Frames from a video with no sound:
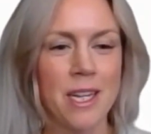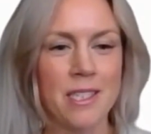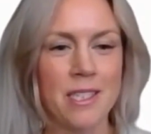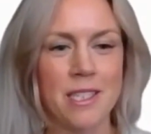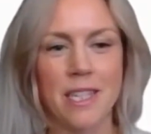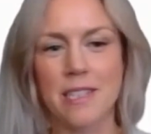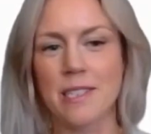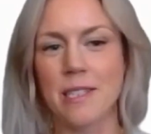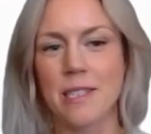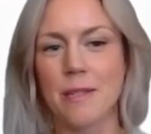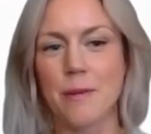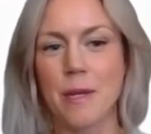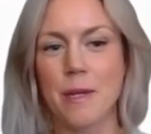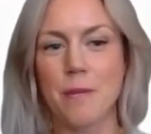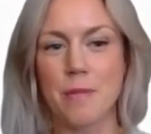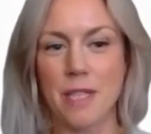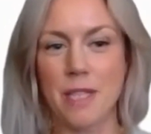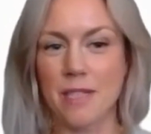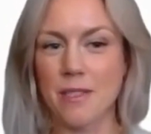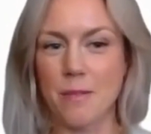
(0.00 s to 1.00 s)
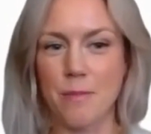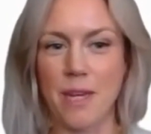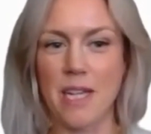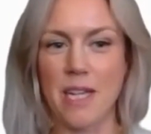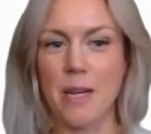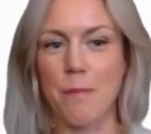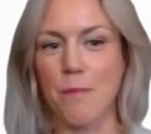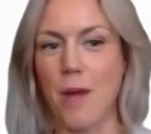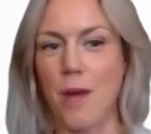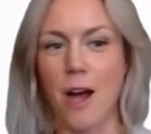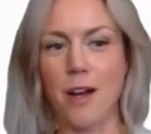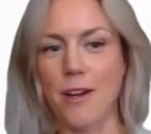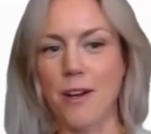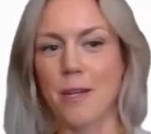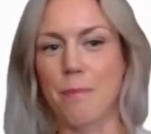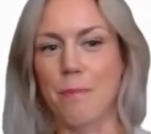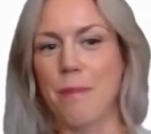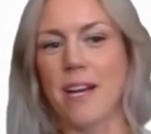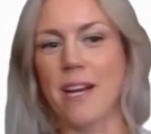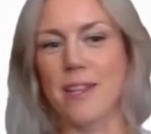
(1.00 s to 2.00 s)
doesn't mean I'm not going to
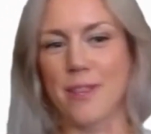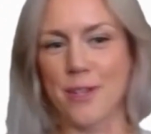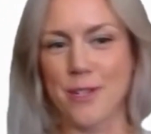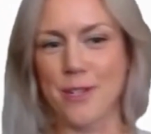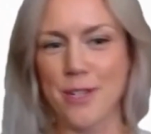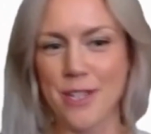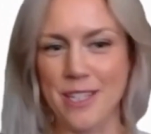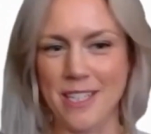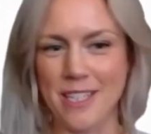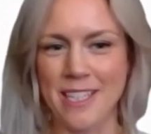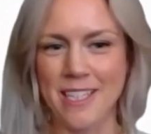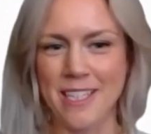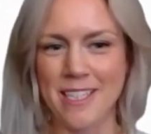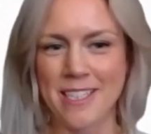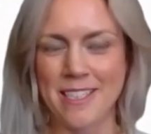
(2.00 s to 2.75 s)
pick the cookie.